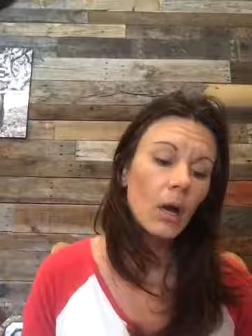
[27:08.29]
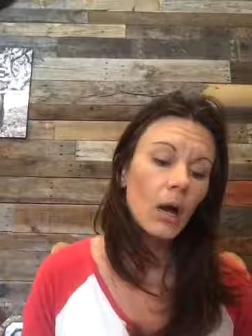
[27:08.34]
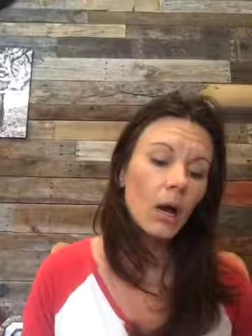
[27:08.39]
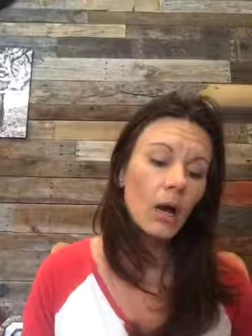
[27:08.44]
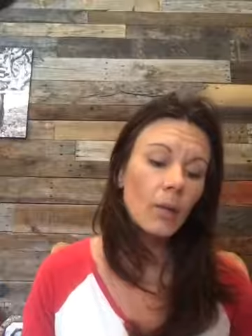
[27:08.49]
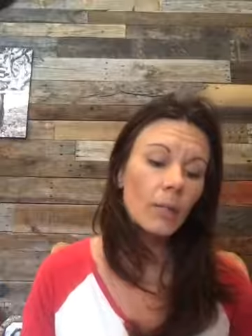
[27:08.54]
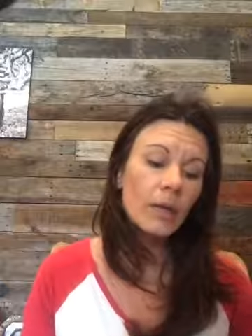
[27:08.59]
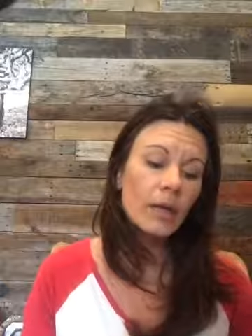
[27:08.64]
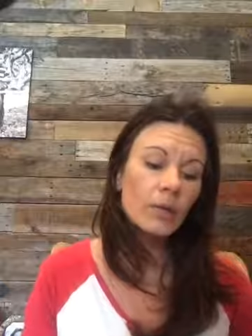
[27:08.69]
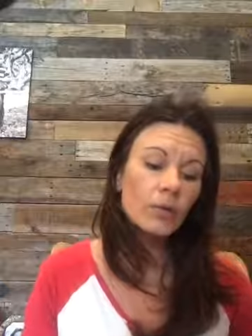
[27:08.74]

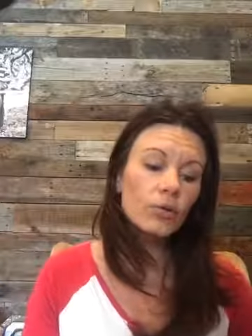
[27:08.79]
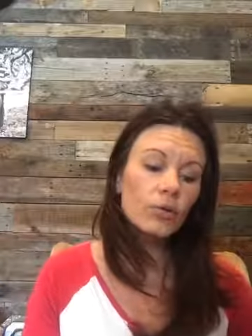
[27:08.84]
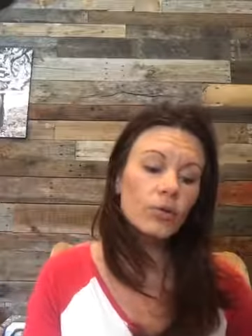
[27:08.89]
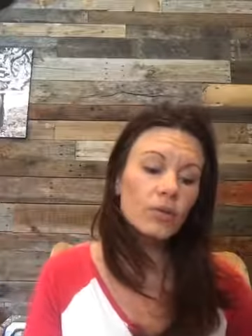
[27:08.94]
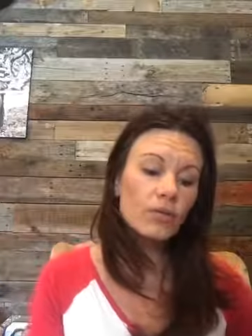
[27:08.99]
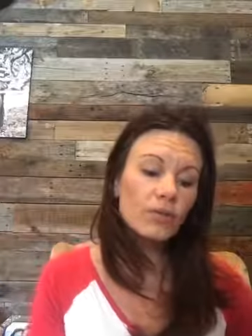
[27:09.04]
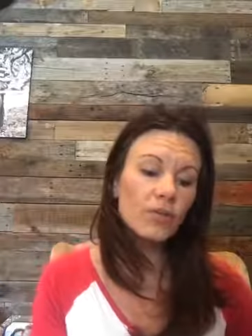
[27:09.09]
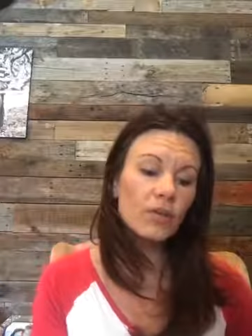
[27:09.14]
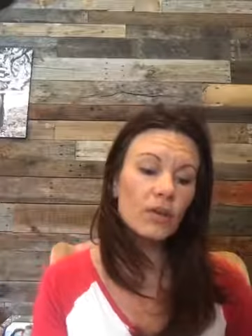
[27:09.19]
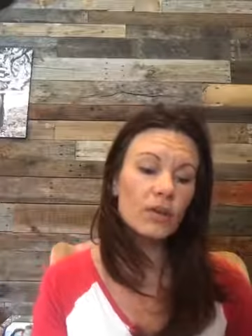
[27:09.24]
Inner
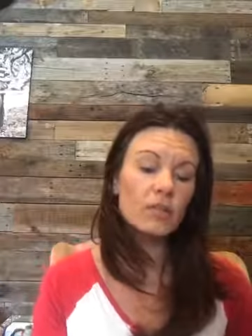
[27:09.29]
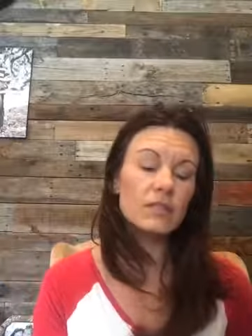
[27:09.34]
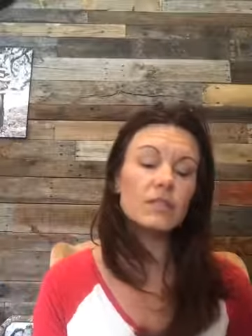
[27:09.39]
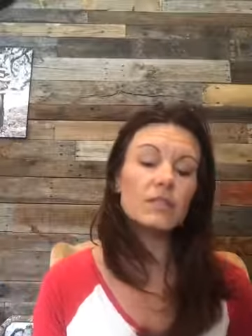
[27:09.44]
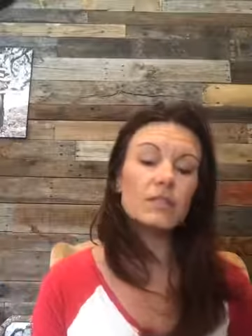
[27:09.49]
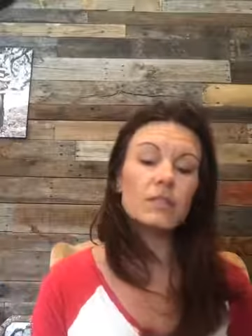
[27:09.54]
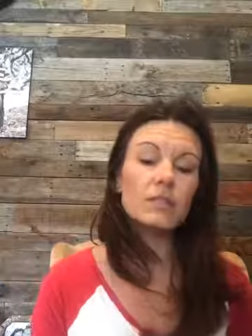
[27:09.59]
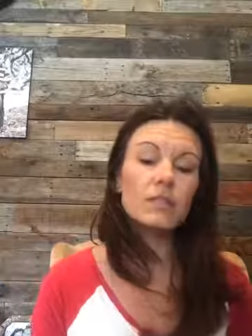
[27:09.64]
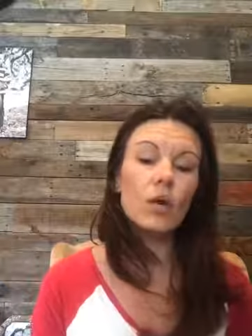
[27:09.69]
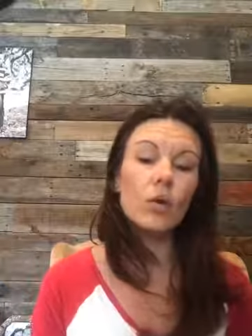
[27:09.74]

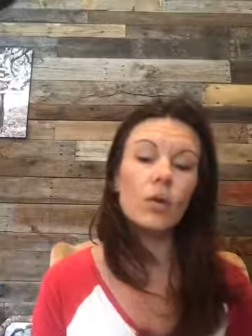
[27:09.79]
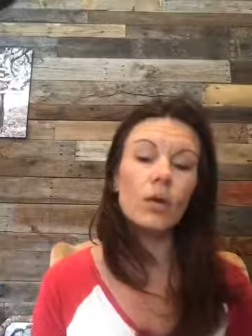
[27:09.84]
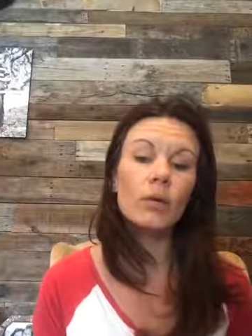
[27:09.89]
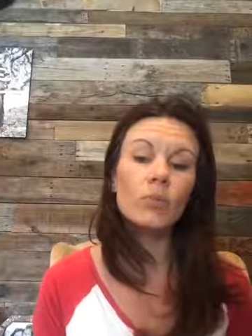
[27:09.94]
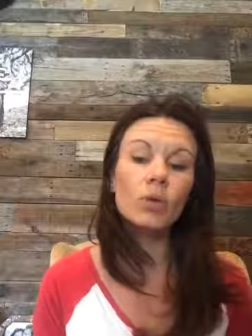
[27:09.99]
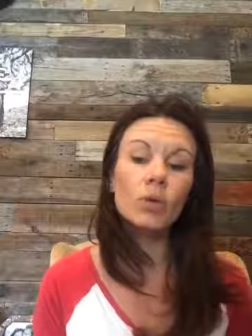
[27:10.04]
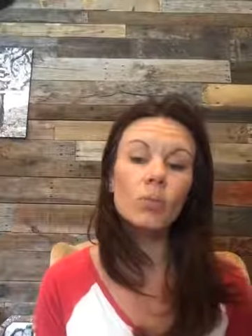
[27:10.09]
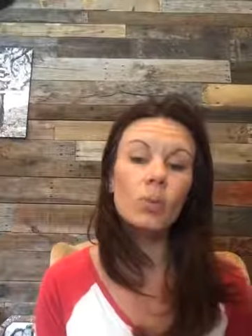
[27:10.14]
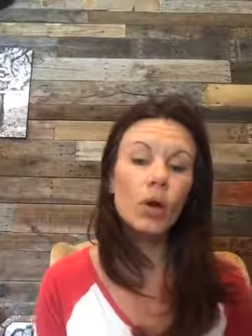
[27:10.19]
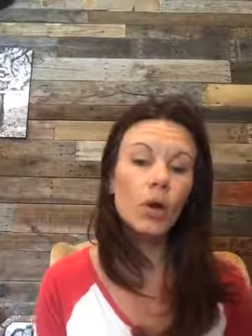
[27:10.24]
defense. So
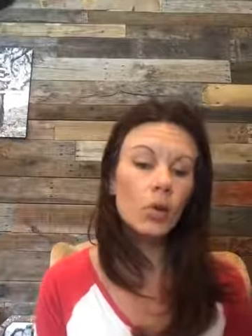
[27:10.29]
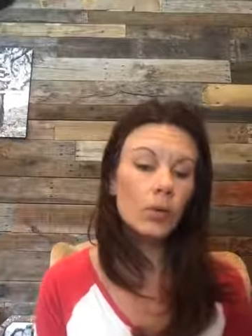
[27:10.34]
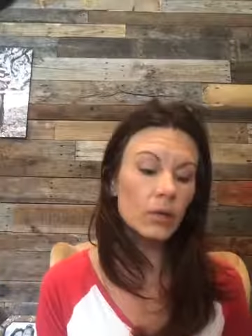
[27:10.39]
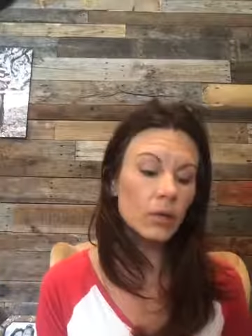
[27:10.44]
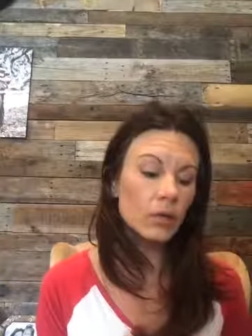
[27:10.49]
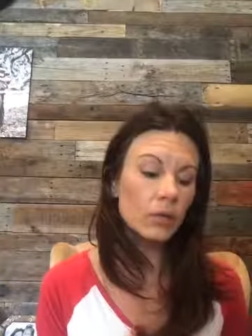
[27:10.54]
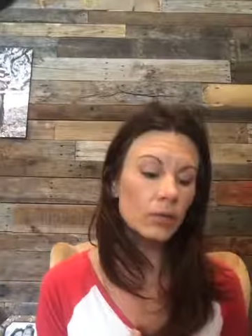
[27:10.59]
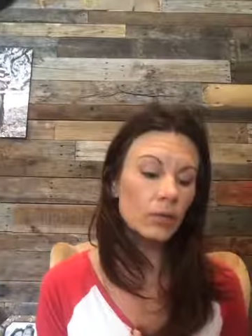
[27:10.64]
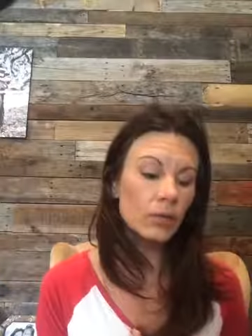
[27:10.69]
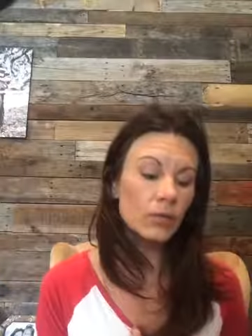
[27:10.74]
ImmuPro and
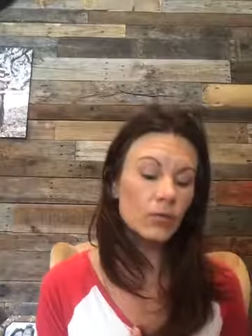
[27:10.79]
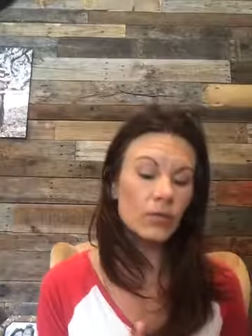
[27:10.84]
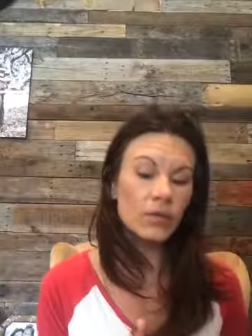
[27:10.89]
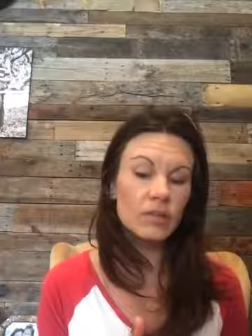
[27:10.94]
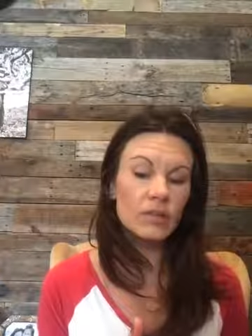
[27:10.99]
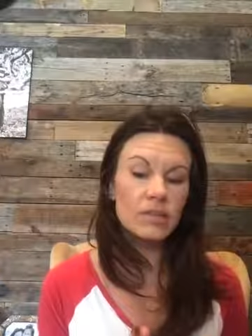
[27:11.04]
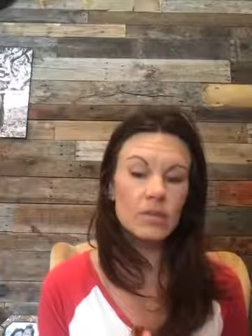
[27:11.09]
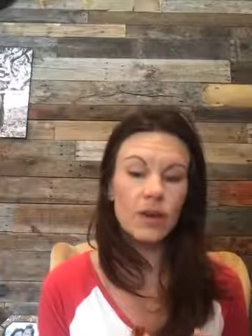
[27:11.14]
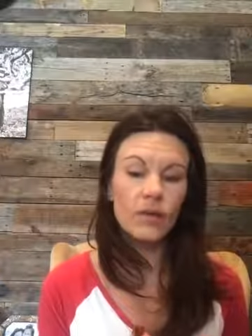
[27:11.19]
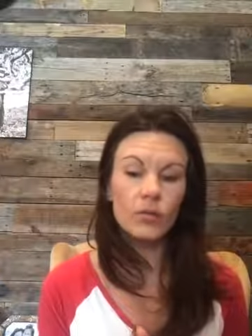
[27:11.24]
Inner
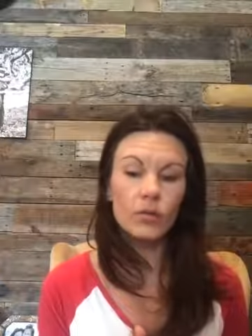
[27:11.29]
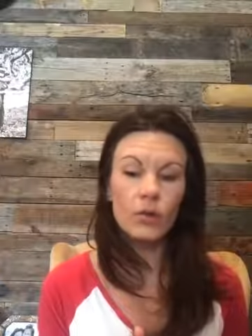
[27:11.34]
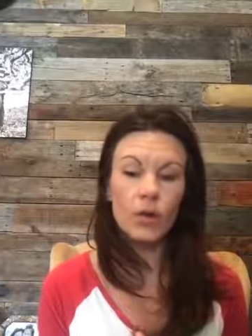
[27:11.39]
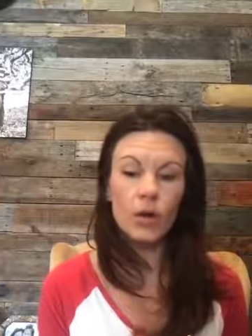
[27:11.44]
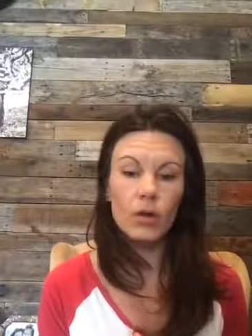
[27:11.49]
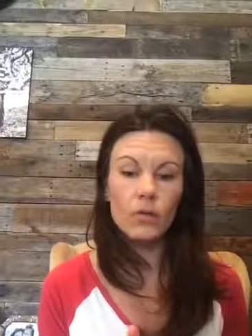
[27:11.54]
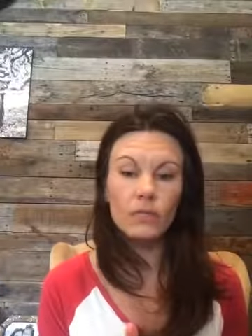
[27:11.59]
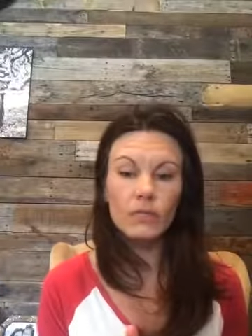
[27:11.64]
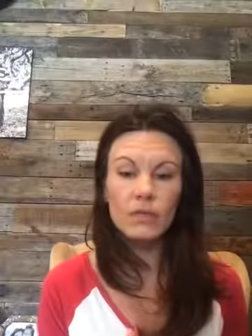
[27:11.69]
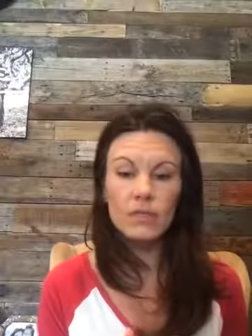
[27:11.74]
Defense have a
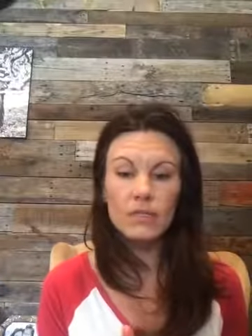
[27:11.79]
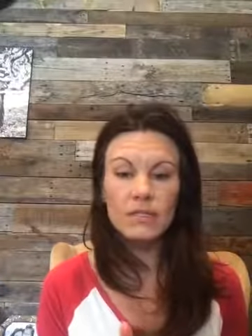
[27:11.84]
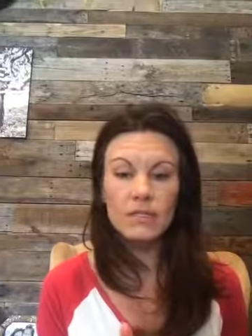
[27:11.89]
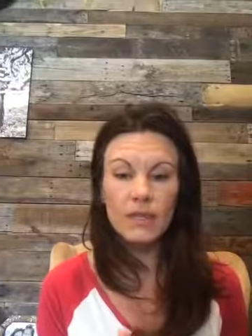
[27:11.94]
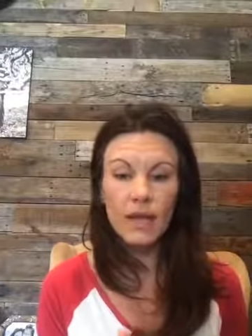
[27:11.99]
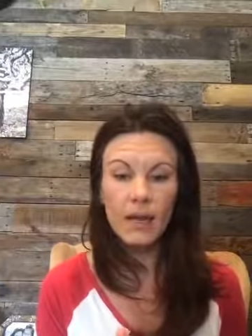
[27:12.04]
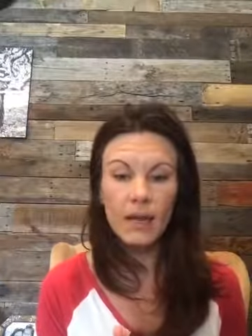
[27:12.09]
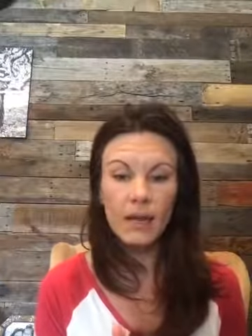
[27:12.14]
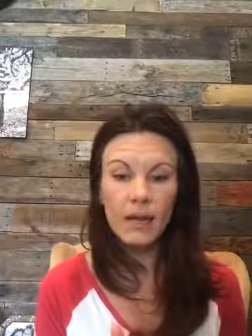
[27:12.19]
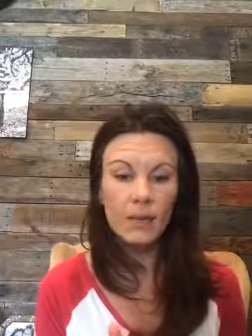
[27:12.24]
lot of the
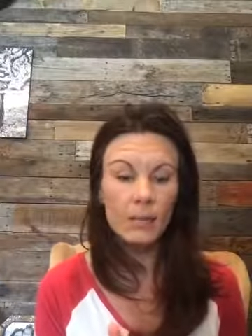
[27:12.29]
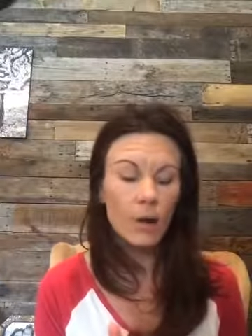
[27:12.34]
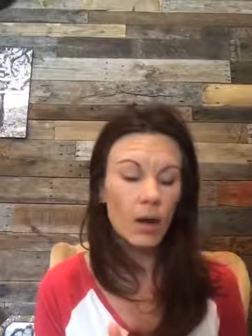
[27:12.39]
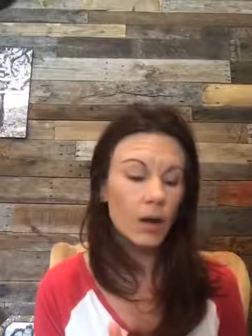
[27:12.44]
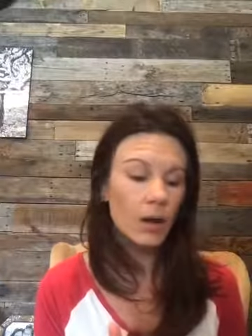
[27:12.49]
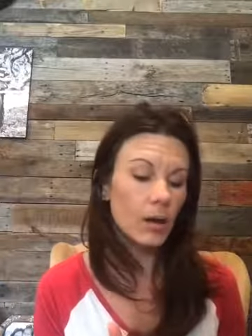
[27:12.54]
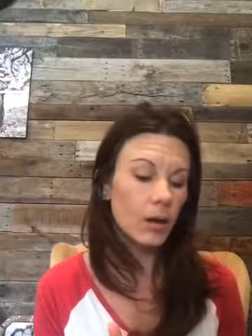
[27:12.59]
same